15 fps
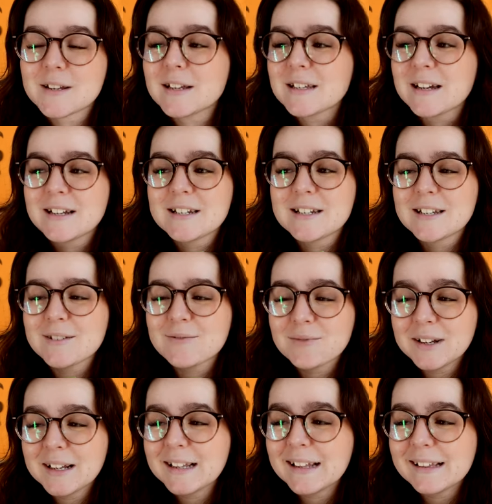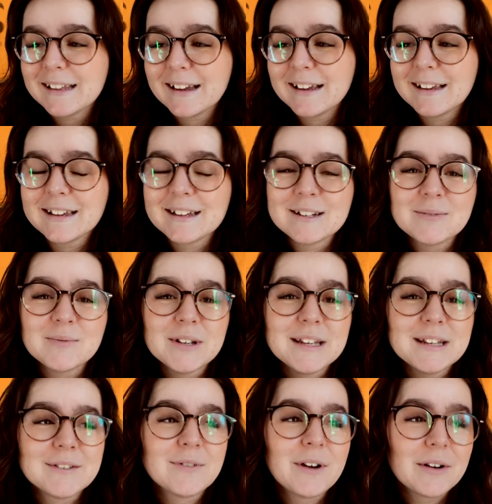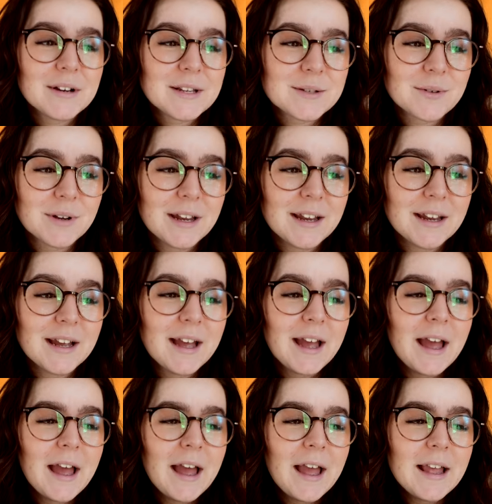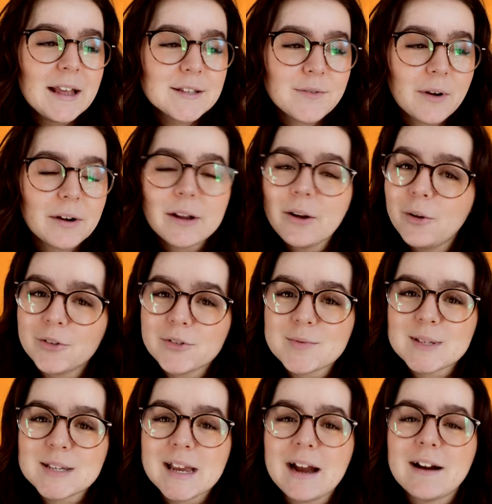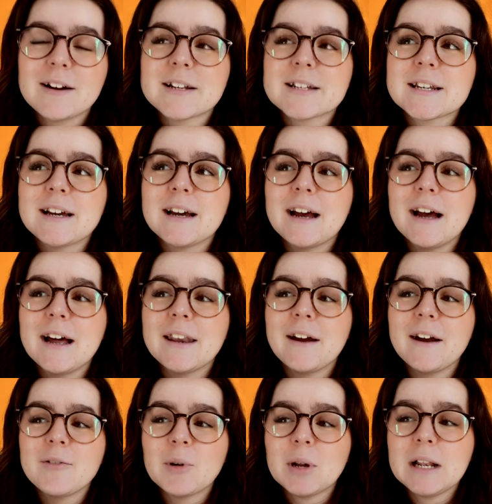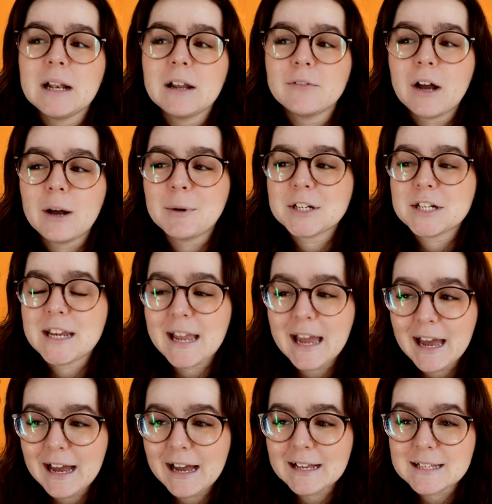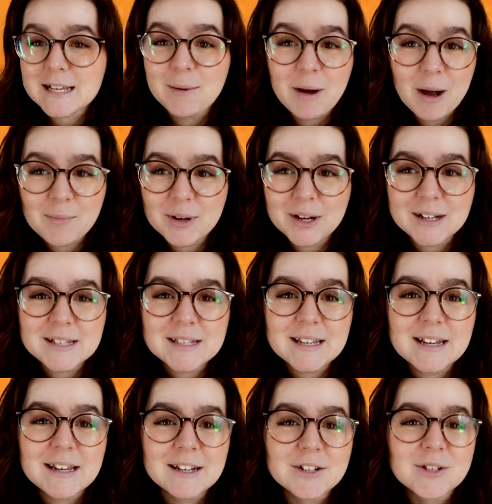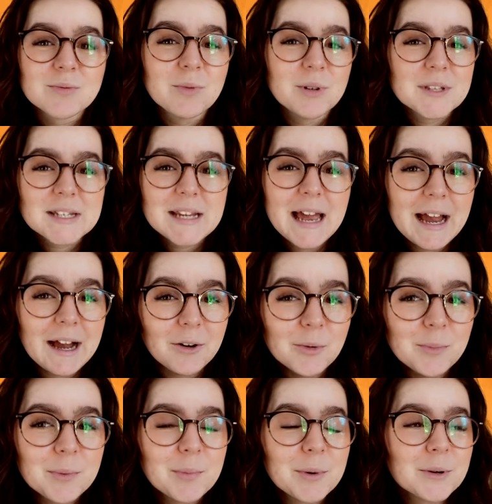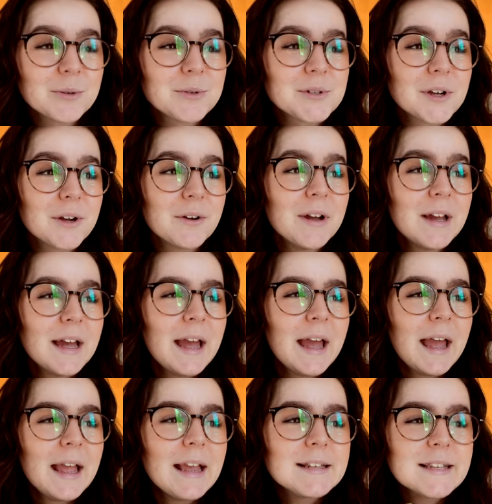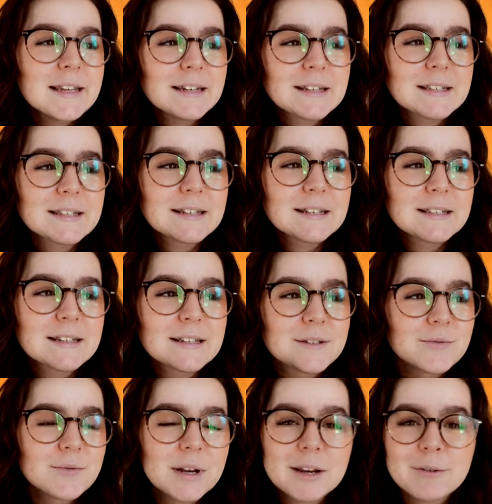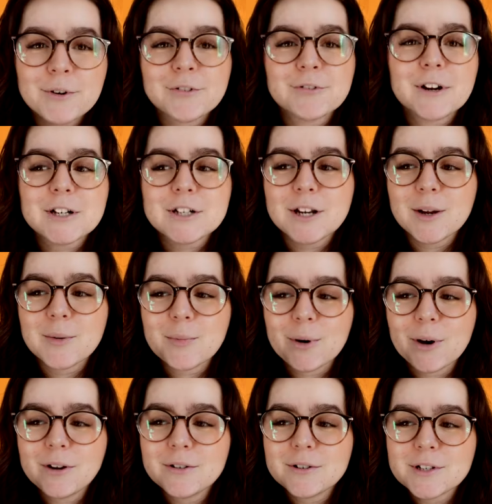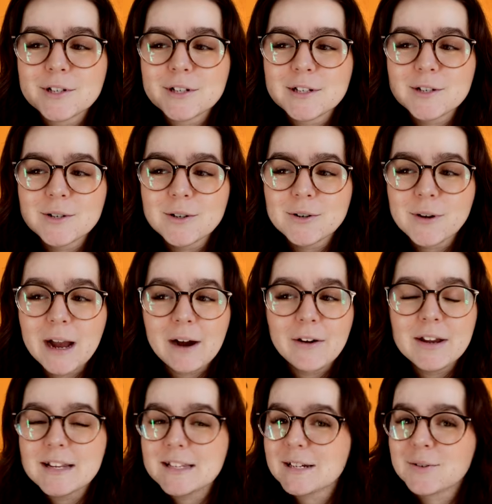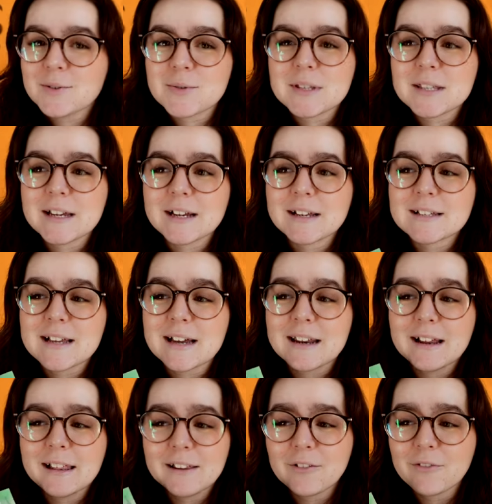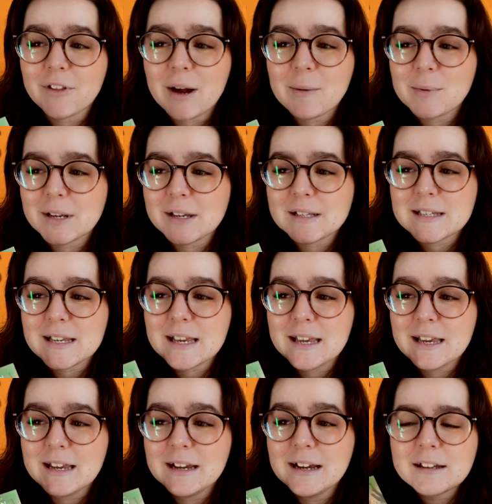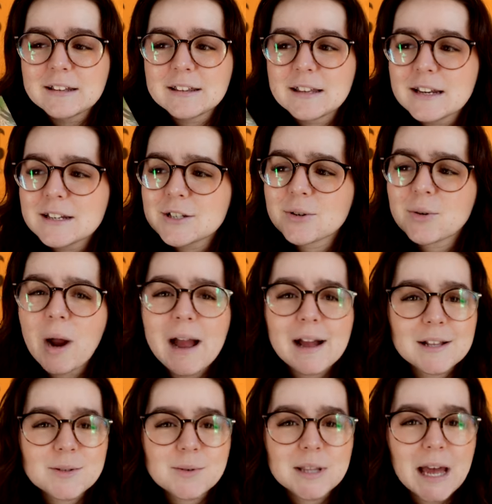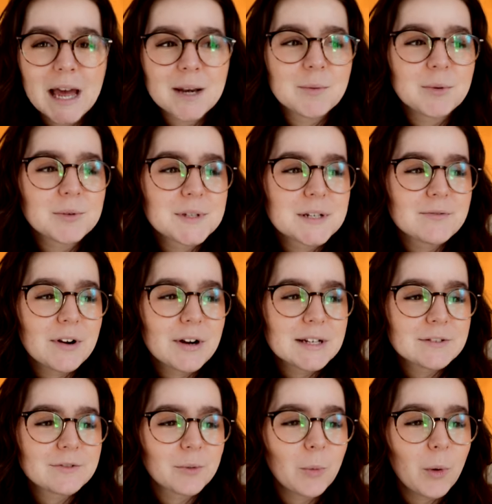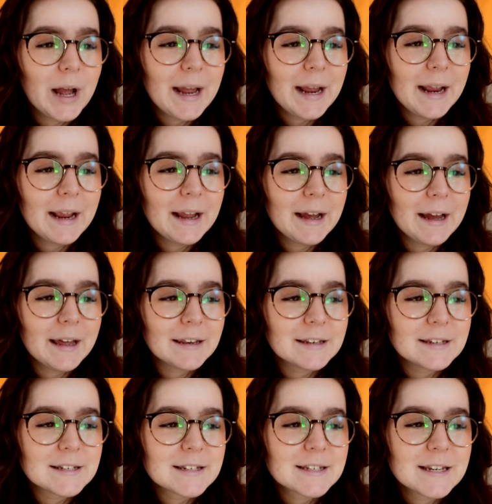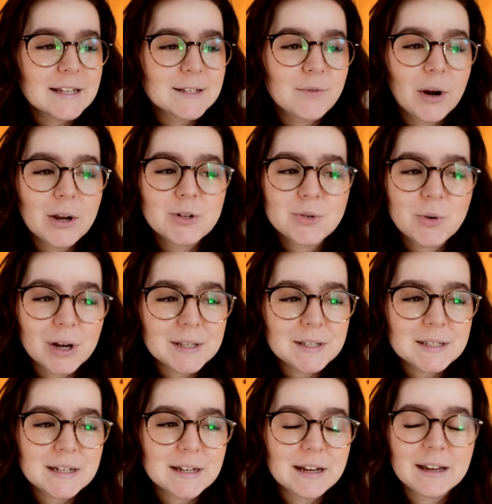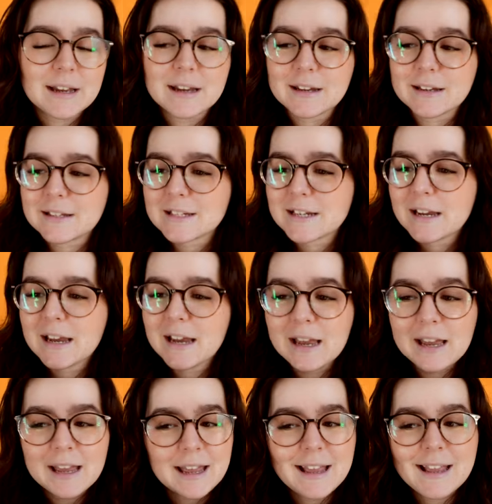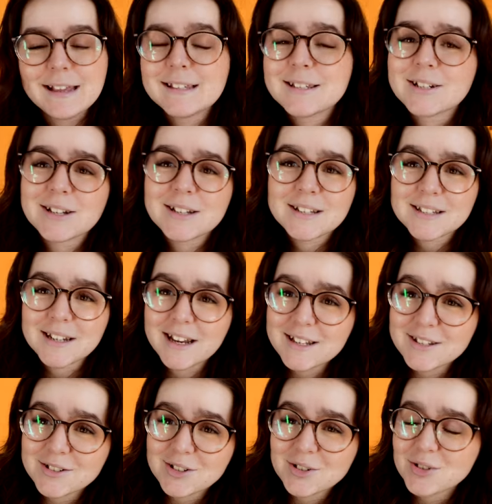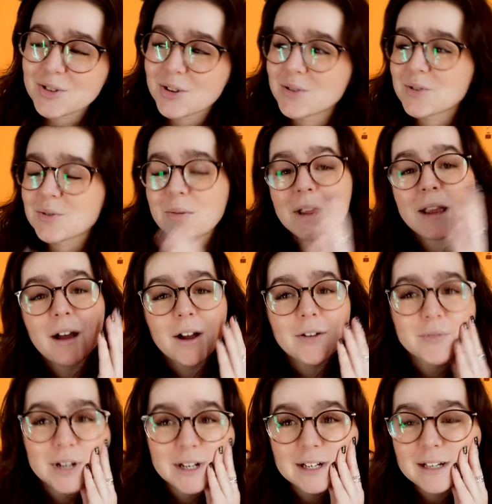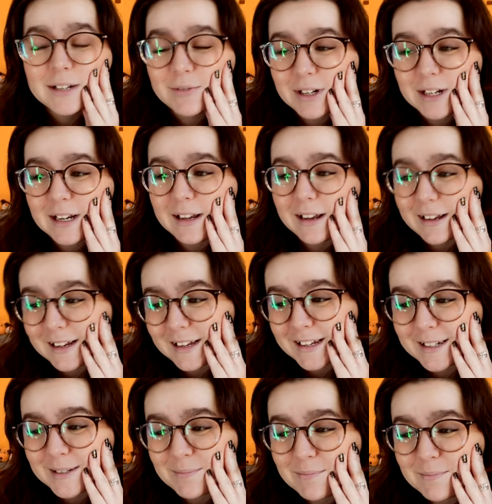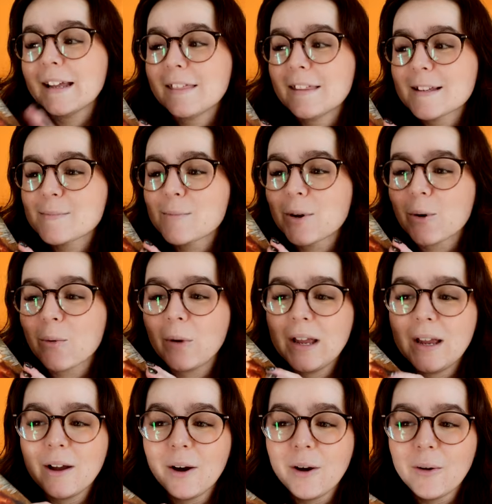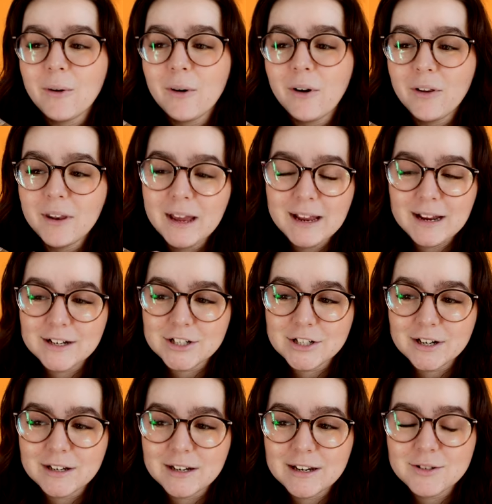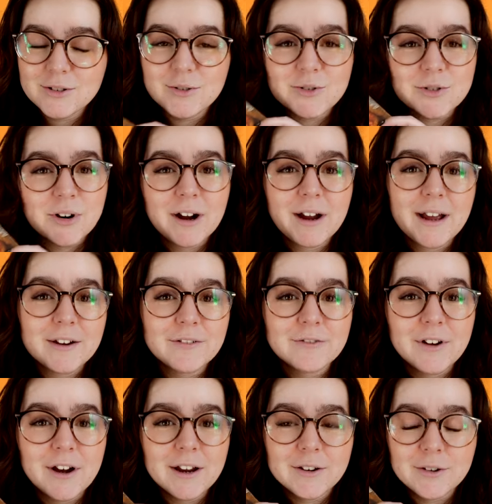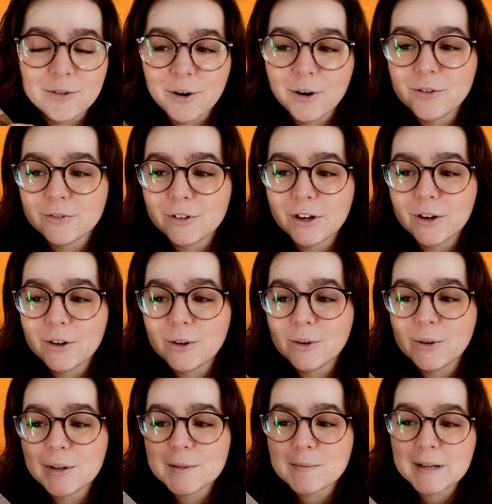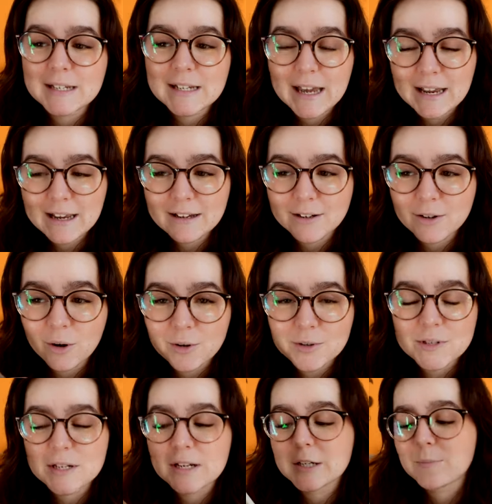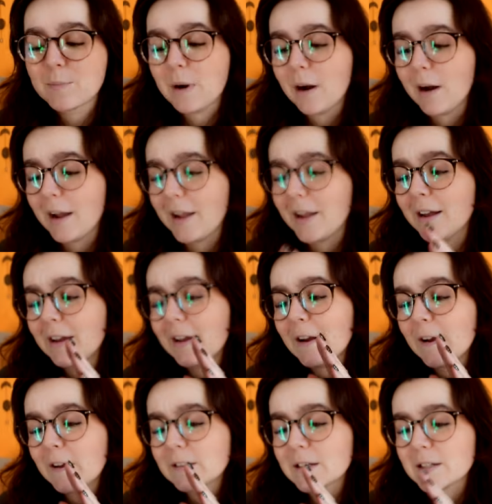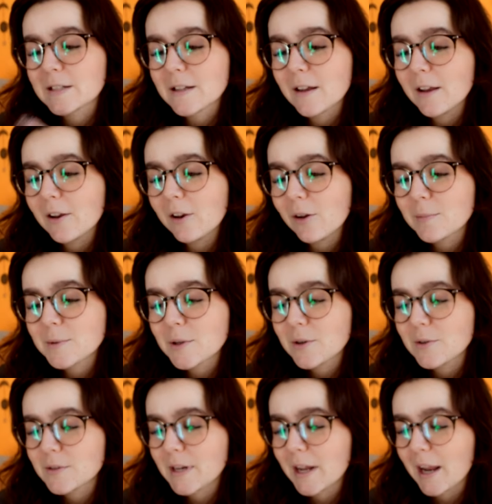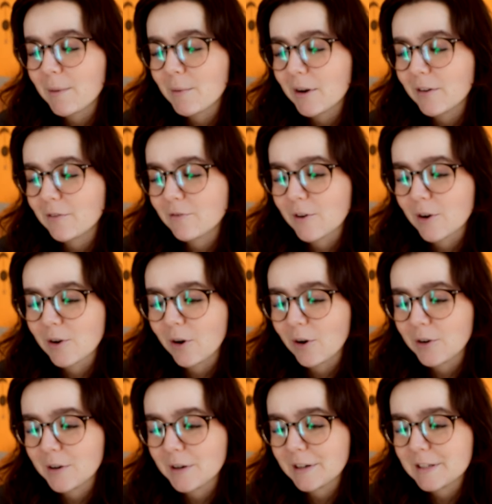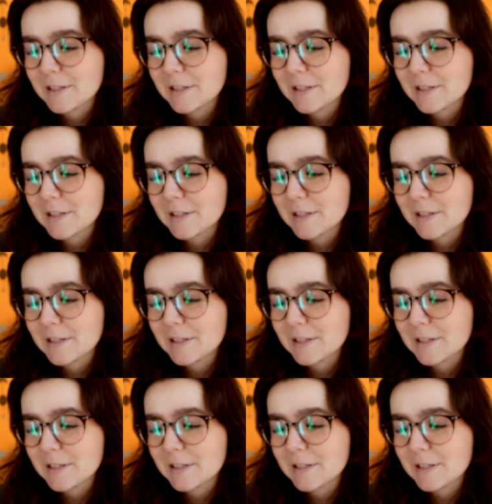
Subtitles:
because I just really like him. He's very sweet, he's very wholesome as a character, and I really love how much he cares about Percy and just wants to help, but also his innocence is a really refreshing approach to how he deals with things, and I love that, because he interacts with animals in a very different way and is very trusting, and he's just so sweet. I really, really like him. In this book, we go on a journey to try and find Grover, who has been taken hostage by the Cyclops, whose name I have forgotten.